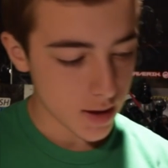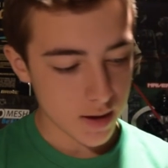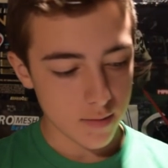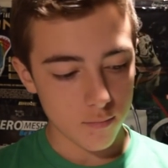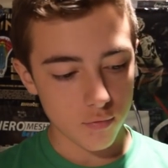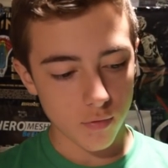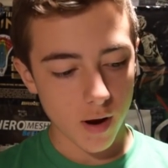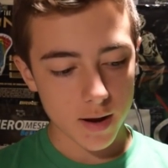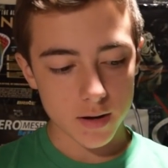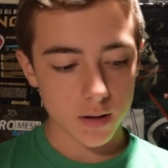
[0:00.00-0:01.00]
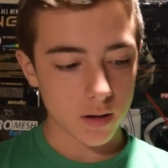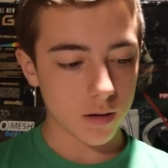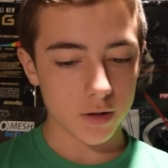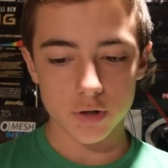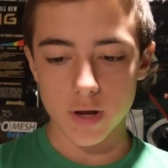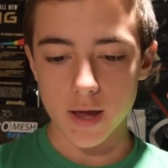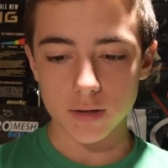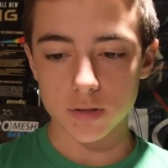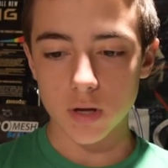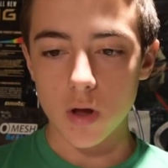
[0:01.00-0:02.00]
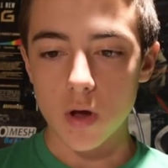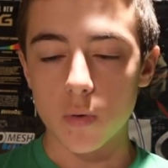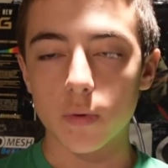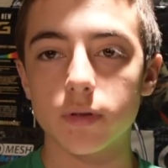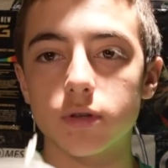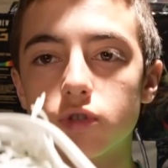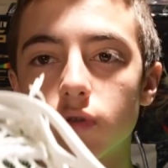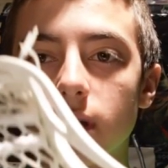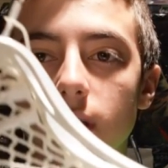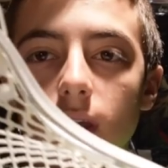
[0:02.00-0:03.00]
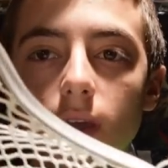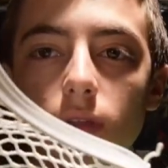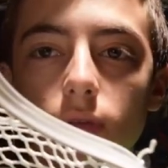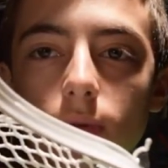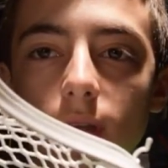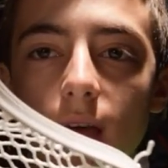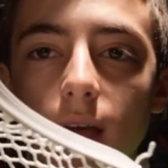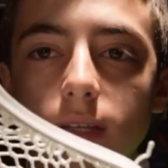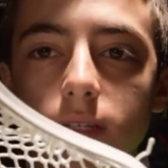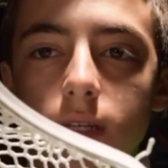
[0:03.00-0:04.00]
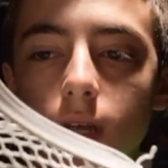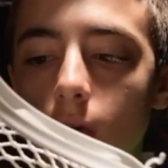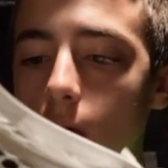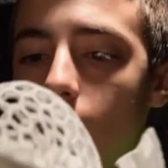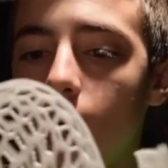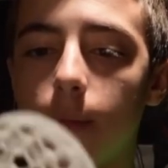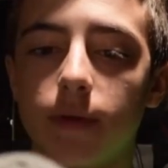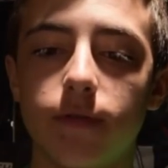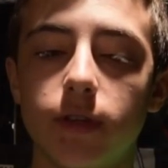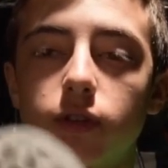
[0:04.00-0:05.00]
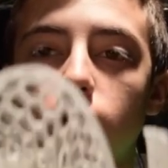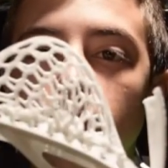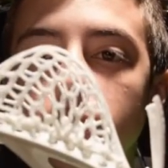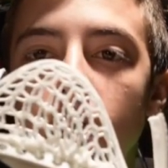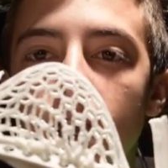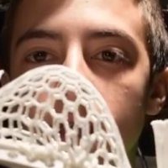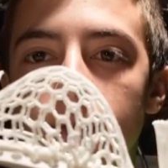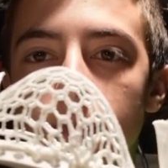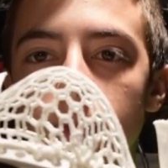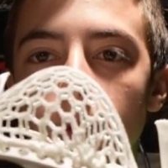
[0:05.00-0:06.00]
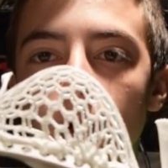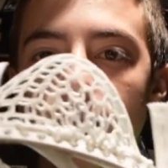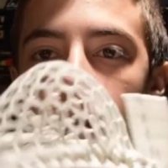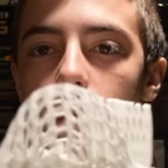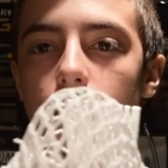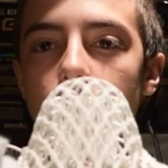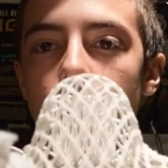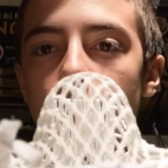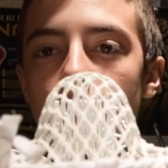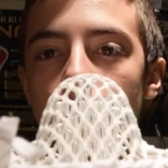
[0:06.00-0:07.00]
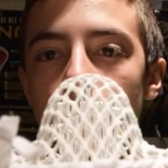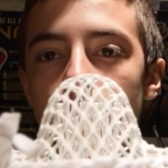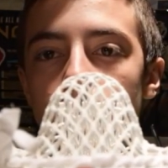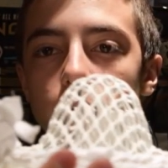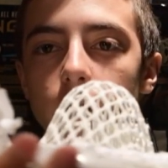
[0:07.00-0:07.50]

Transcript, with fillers: a Brine Clutch X with String King 3X. It features a mid pocket with a